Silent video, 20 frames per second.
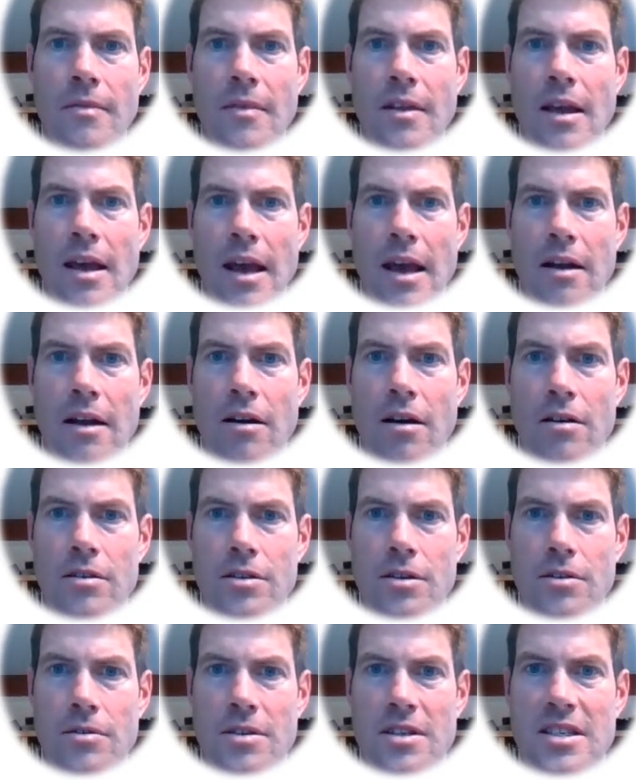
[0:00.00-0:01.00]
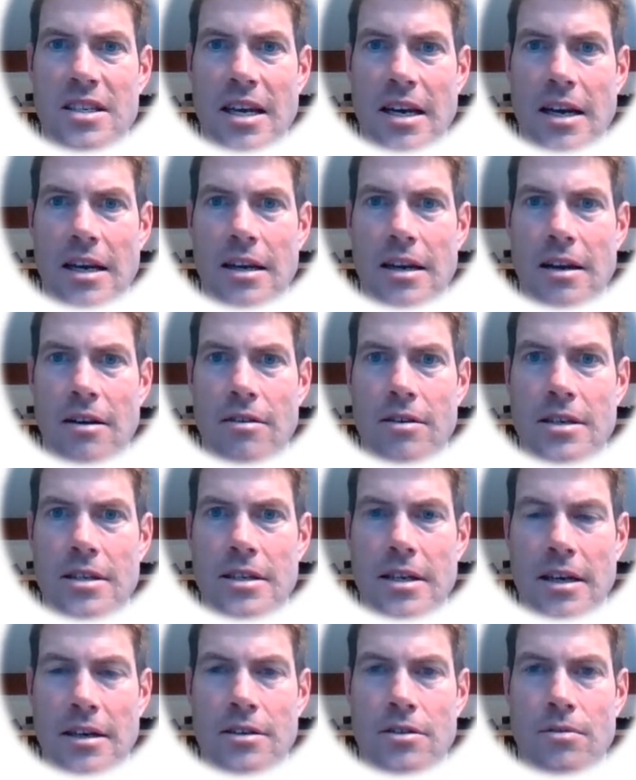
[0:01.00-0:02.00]
and also secondary
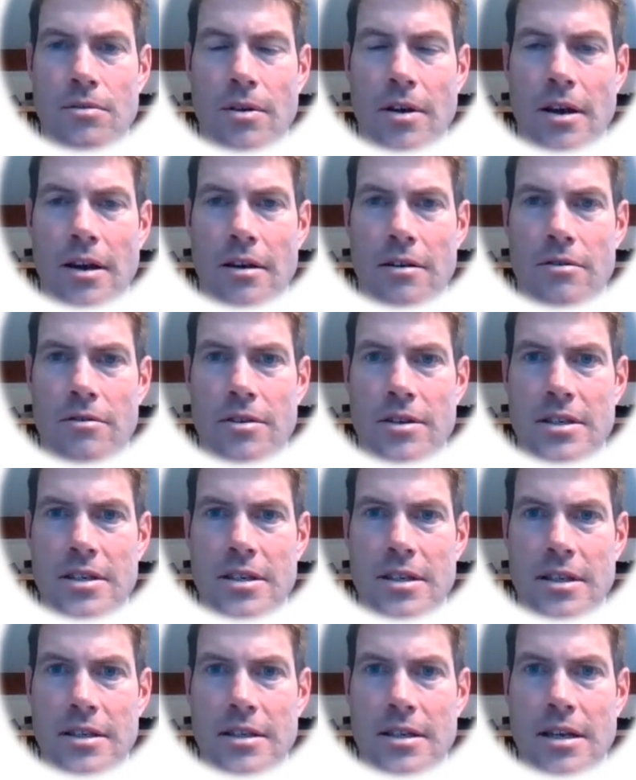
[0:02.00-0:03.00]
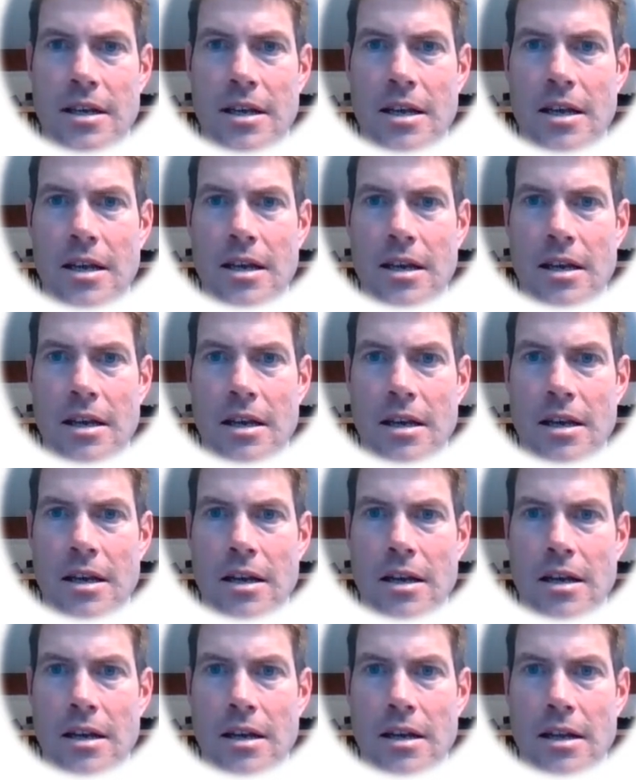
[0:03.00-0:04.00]
sexual characteristics
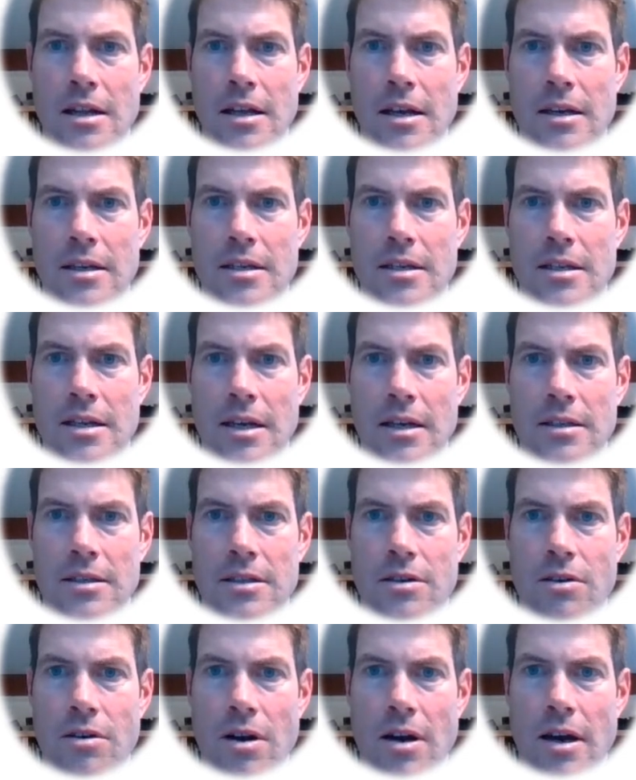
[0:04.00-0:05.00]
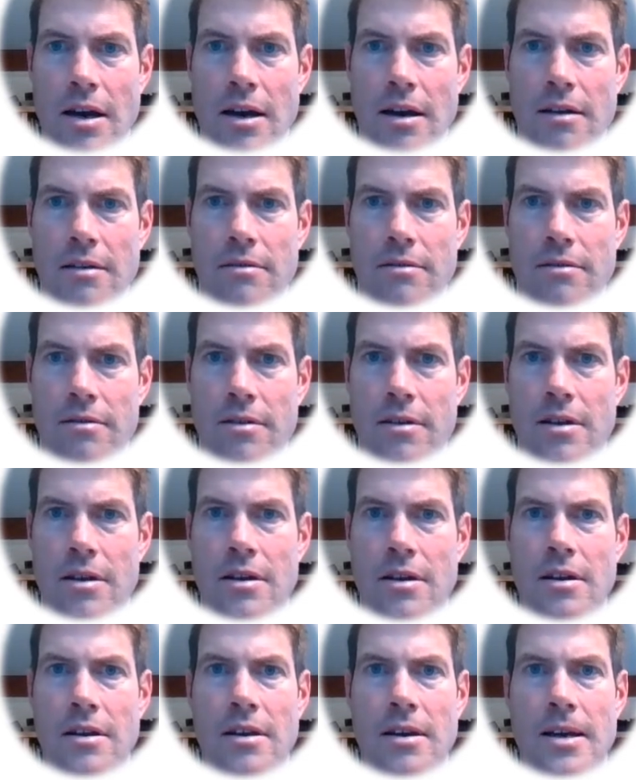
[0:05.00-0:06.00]
like sex drive,
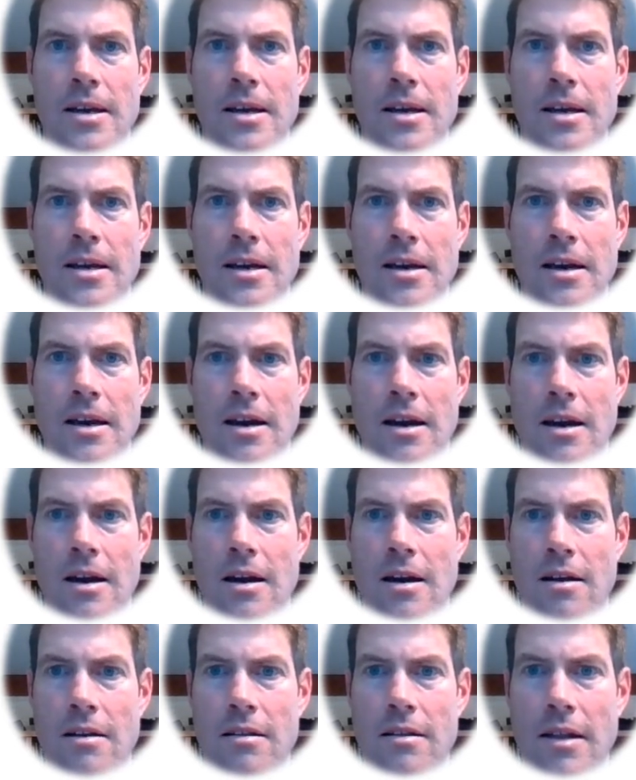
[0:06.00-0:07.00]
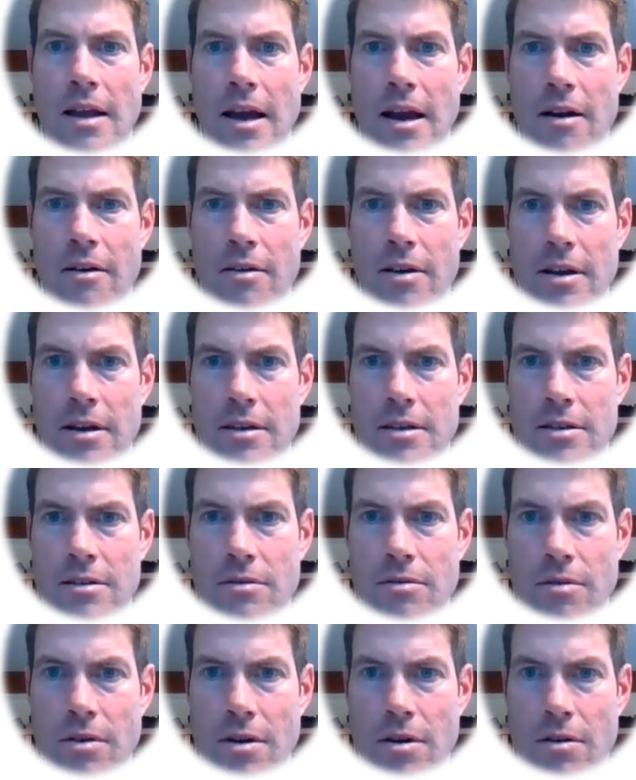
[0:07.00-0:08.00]
larynx
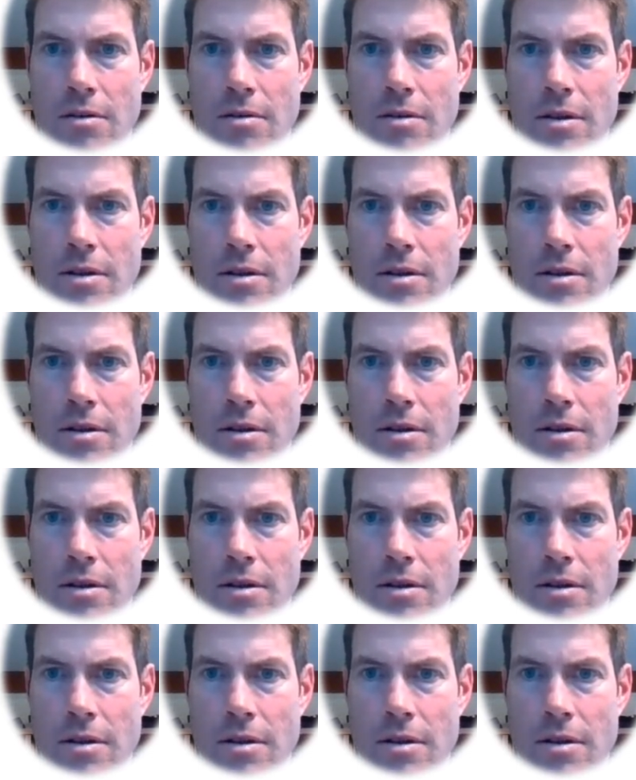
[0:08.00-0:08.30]
growth,